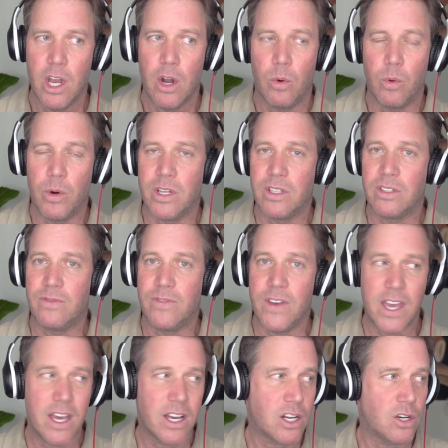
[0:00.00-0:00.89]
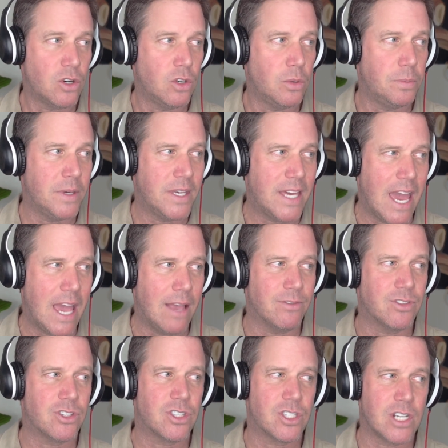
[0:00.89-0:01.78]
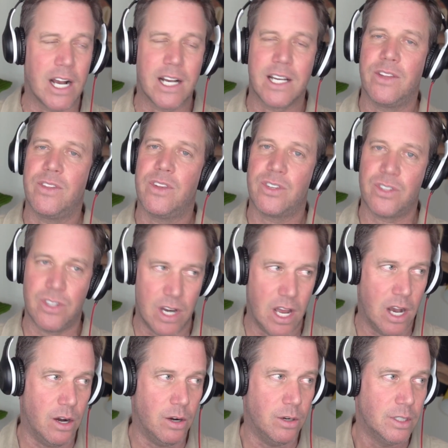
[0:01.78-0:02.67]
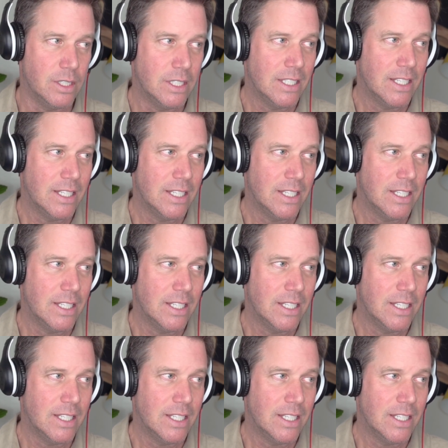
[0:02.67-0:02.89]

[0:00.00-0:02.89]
when his vehicle became stuck in the snow,